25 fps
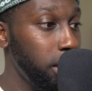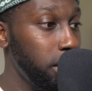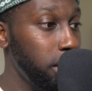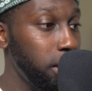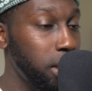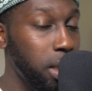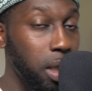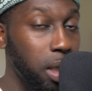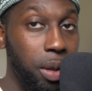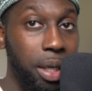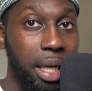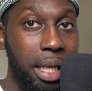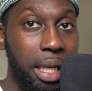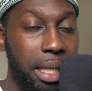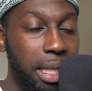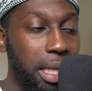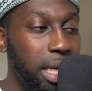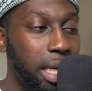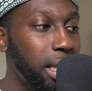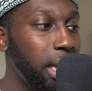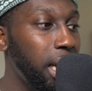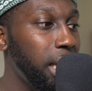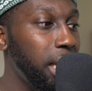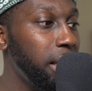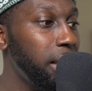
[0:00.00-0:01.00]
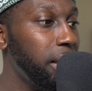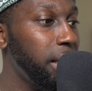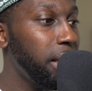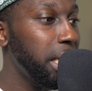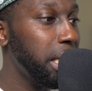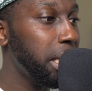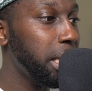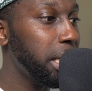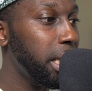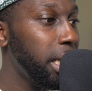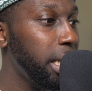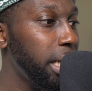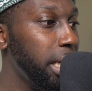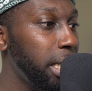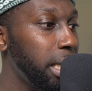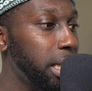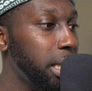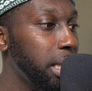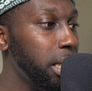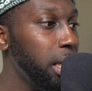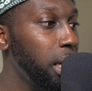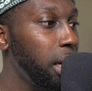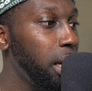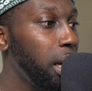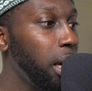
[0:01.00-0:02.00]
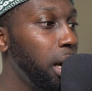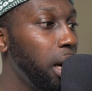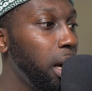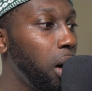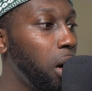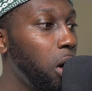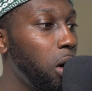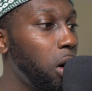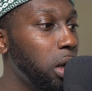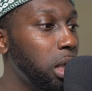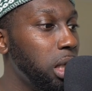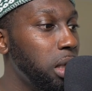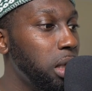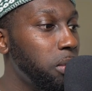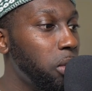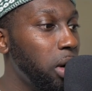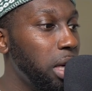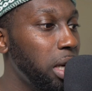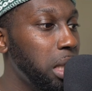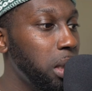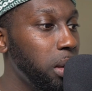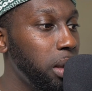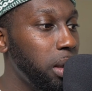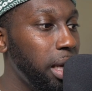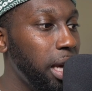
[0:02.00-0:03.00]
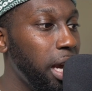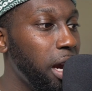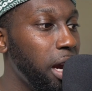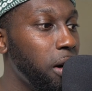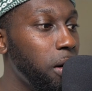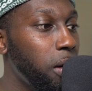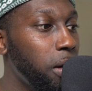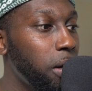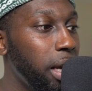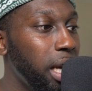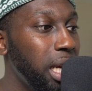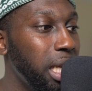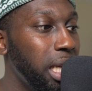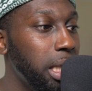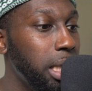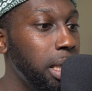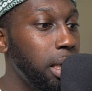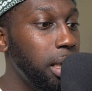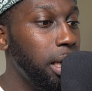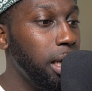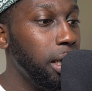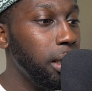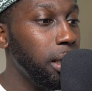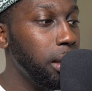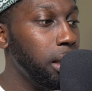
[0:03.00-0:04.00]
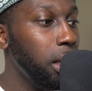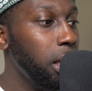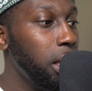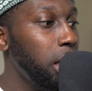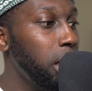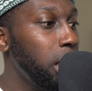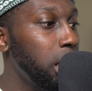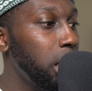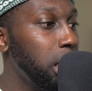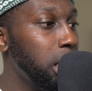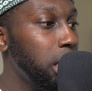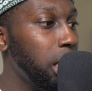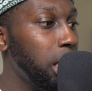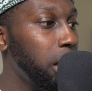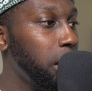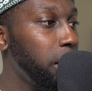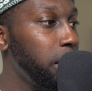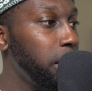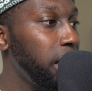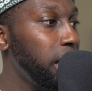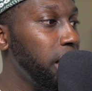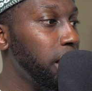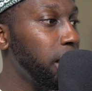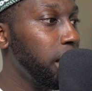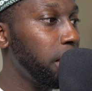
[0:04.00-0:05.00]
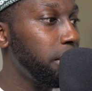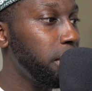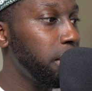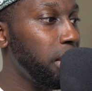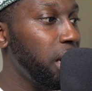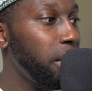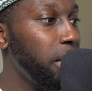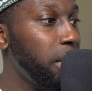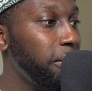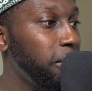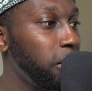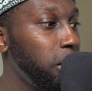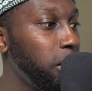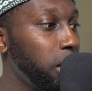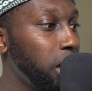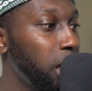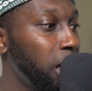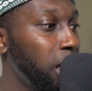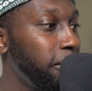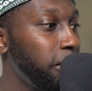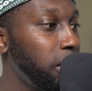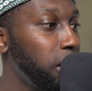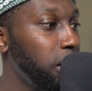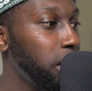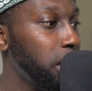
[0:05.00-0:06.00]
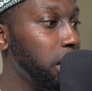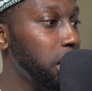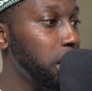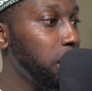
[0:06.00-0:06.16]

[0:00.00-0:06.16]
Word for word: So you can see that this is Awesome, right? So the error is nil. So I think, let, let me have a look, have a look.